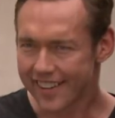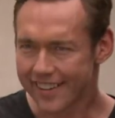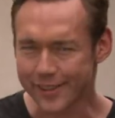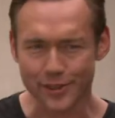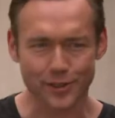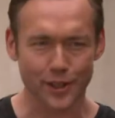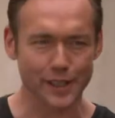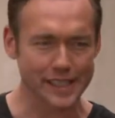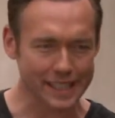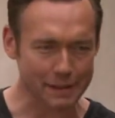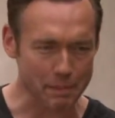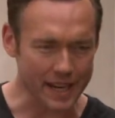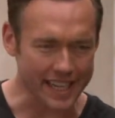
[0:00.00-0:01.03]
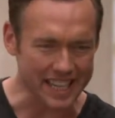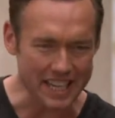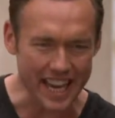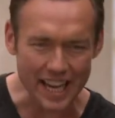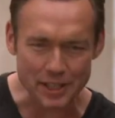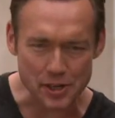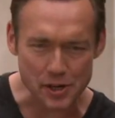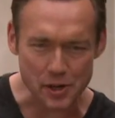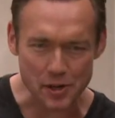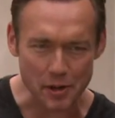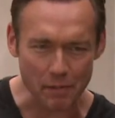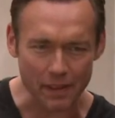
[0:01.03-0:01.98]
They usually try to stick me in a ditch
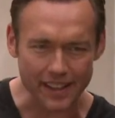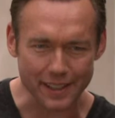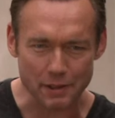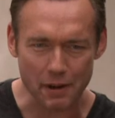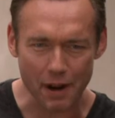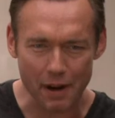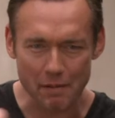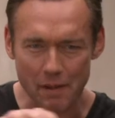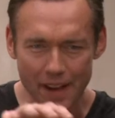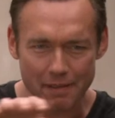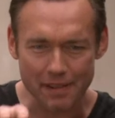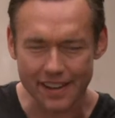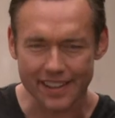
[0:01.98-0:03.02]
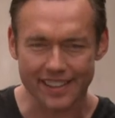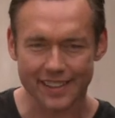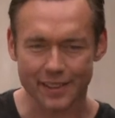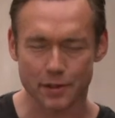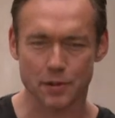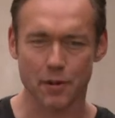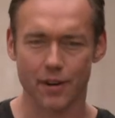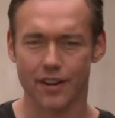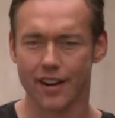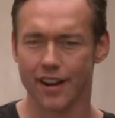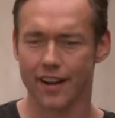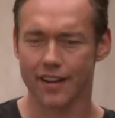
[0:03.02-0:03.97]
or something to try to make me a little
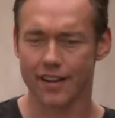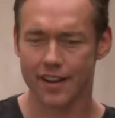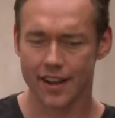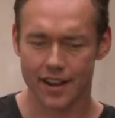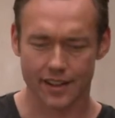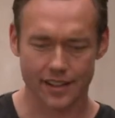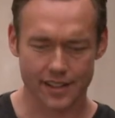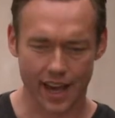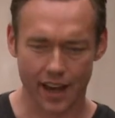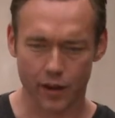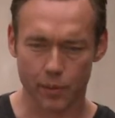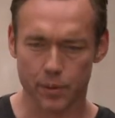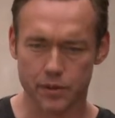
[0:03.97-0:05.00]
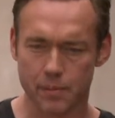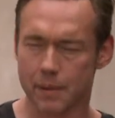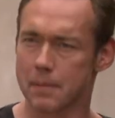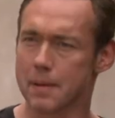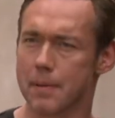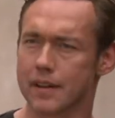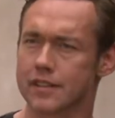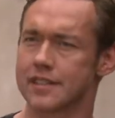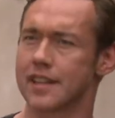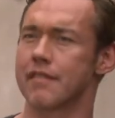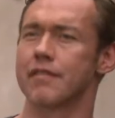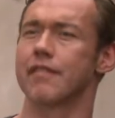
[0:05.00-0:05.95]
shorter. Uh, these Kangol boots make me about
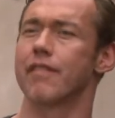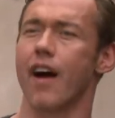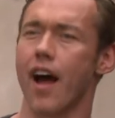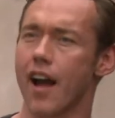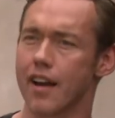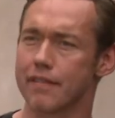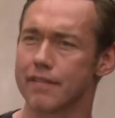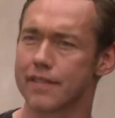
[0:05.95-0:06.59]
seven five.